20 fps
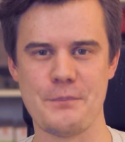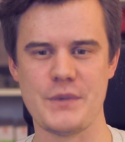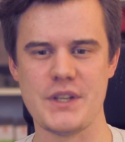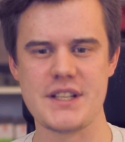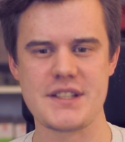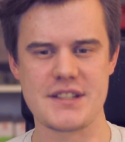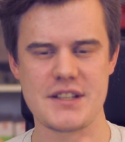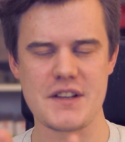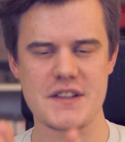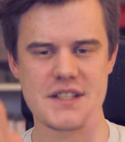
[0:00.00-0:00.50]

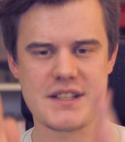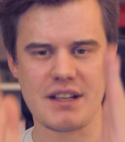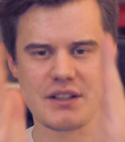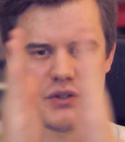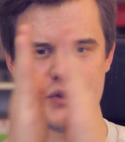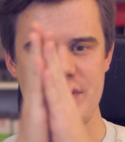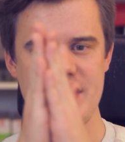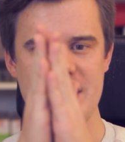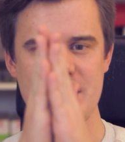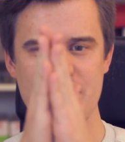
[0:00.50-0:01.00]
it's just that
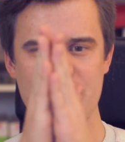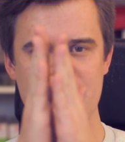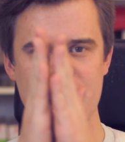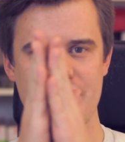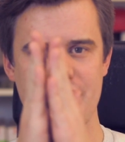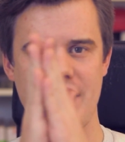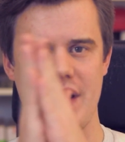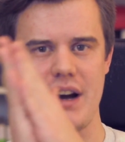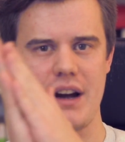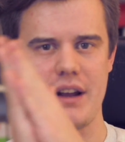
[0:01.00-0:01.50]
you need to
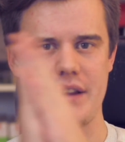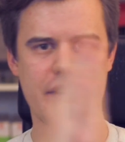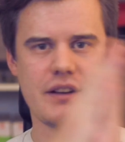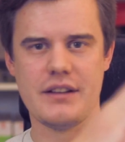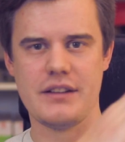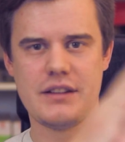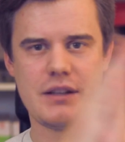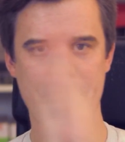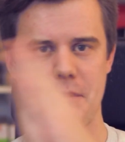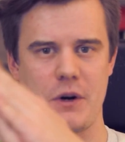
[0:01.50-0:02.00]
divide
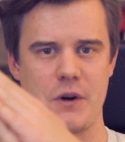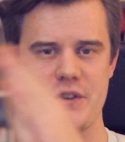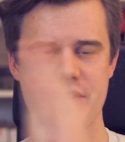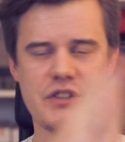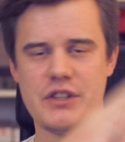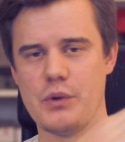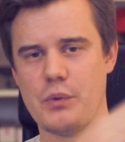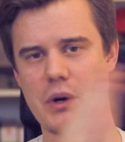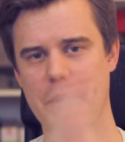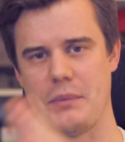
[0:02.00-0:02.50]
the
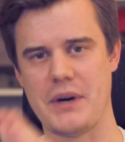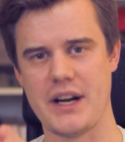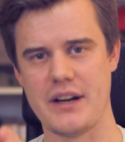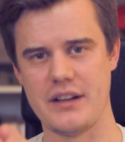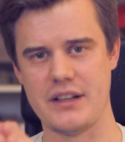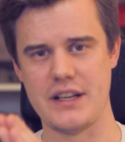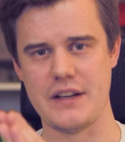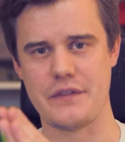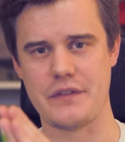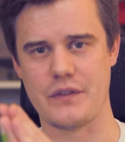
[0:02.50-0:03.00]
person you want to buy
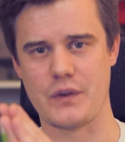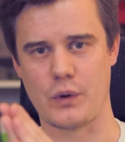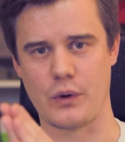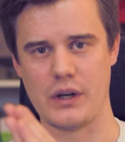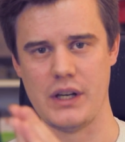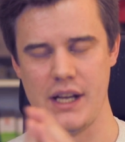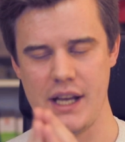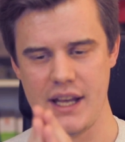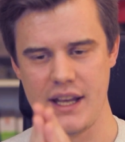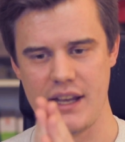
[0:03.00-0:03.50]
the gift
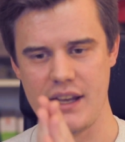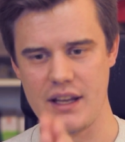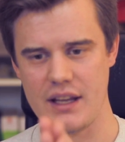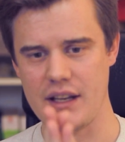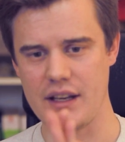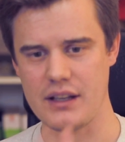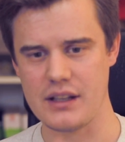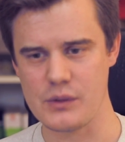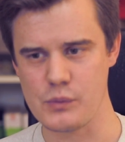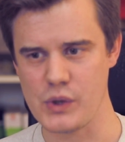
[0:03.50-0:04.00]
for.
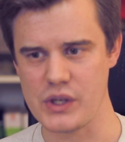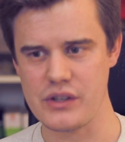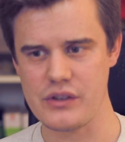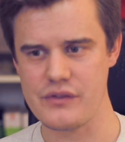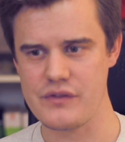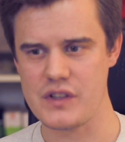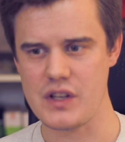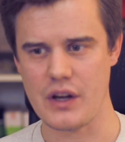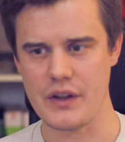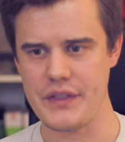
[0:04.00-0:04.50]
And when
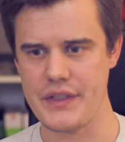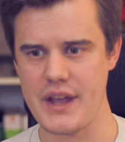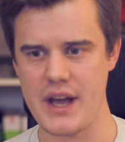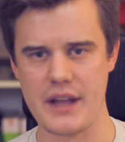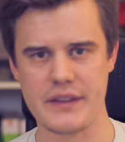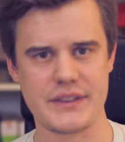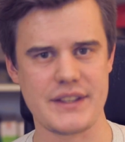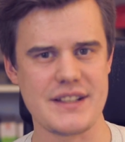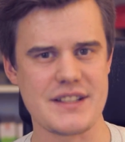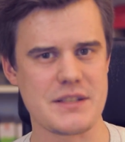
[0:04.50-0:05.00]
you've done
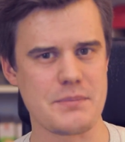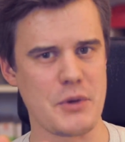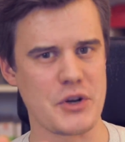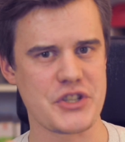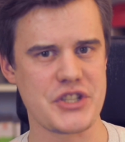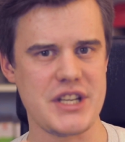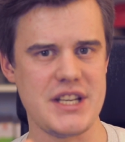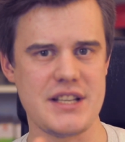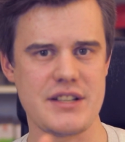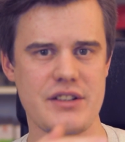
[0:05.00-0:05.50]
that, it's
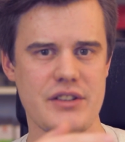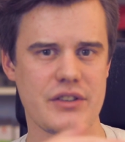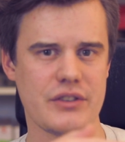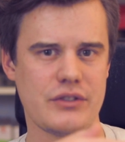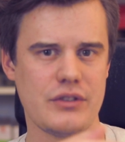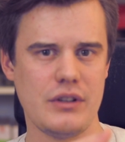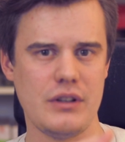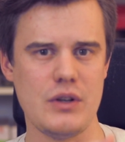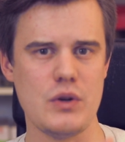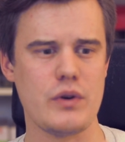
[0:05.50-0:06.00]
much easier
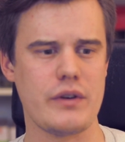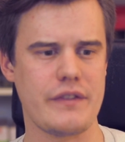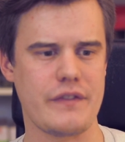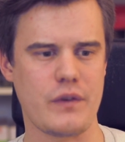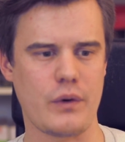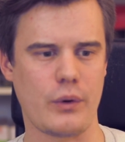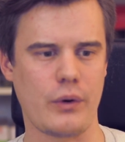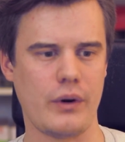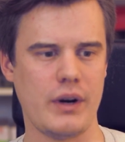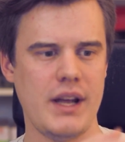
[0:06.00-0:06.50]
to look
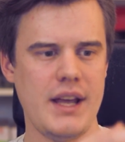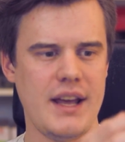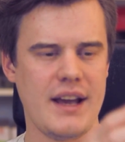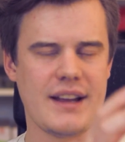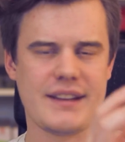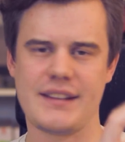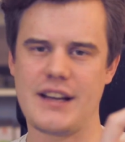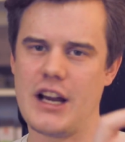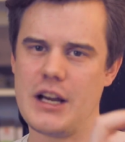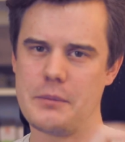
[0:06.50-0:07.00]
for
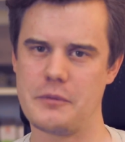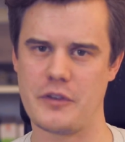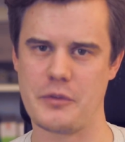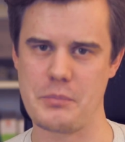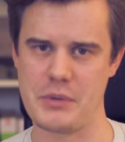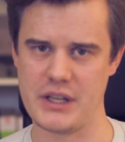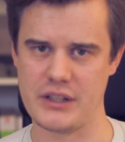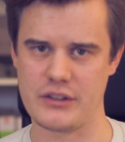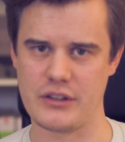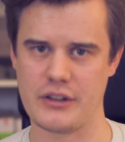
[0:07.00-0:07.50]
a type of
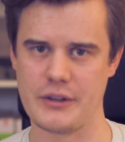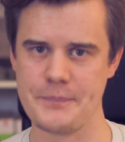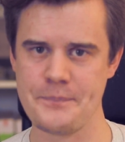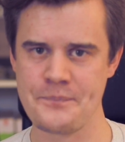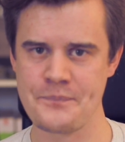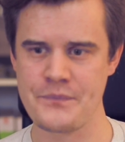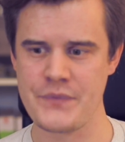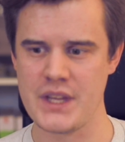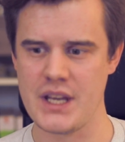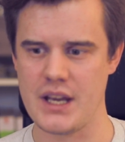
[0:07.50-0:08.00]
printer.
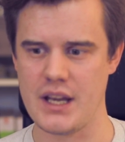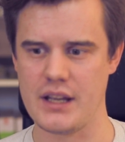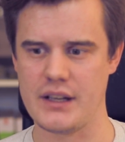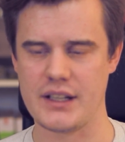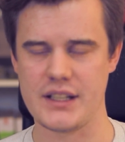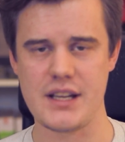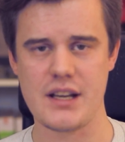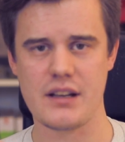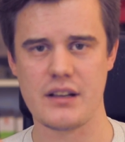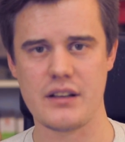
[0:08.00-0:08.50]
And
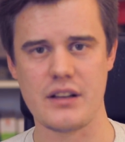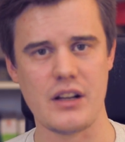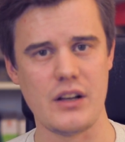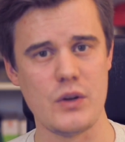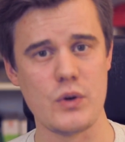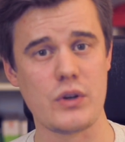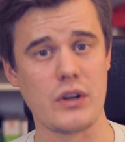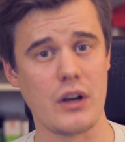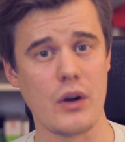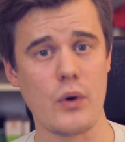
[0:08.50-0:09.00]
again,
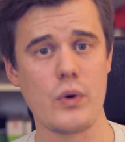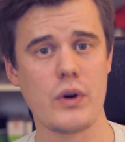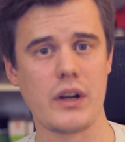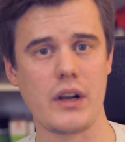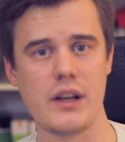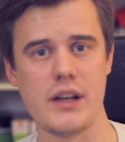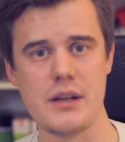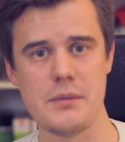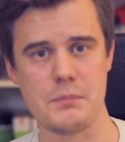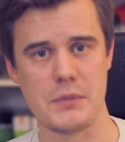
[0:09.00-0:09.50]
look
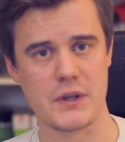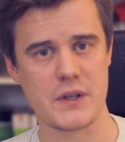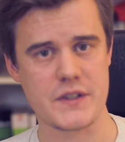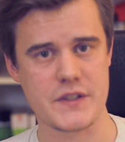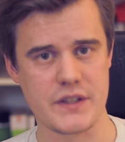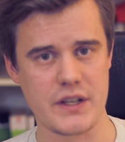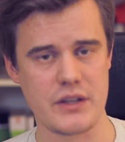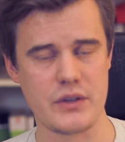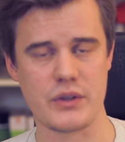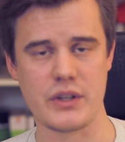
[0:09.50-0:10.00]
locally,
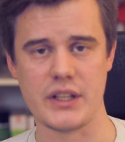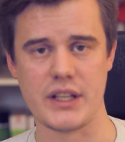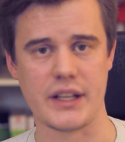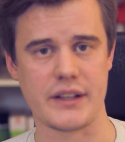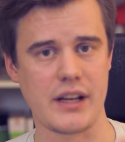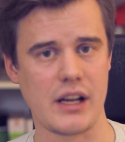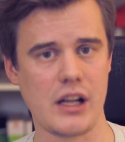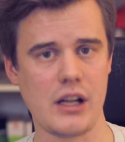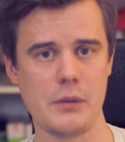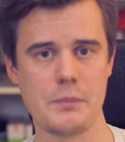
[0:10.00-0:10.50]
because then you can get
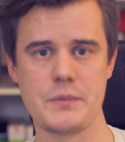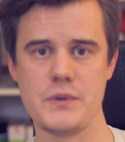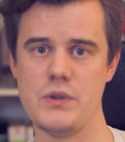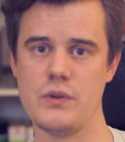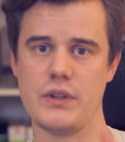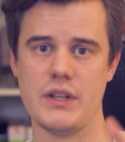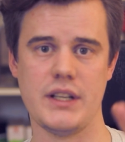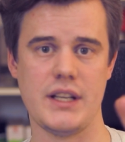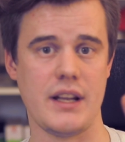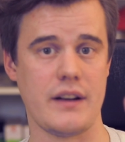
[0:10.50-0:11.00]
help, you
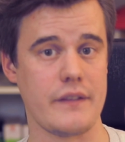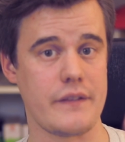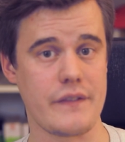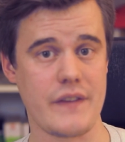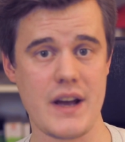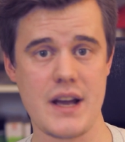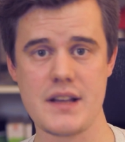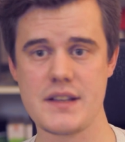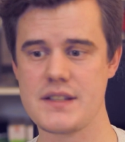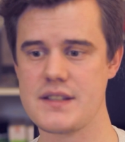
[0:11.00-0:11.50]
can get it
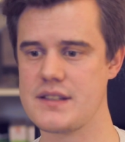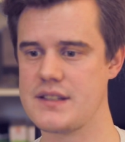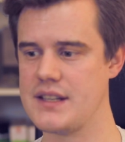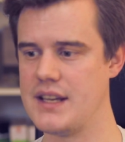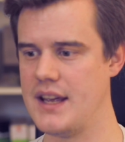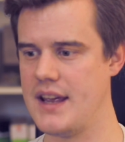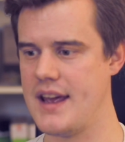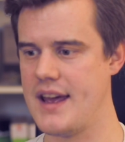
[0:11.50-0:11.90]
fast,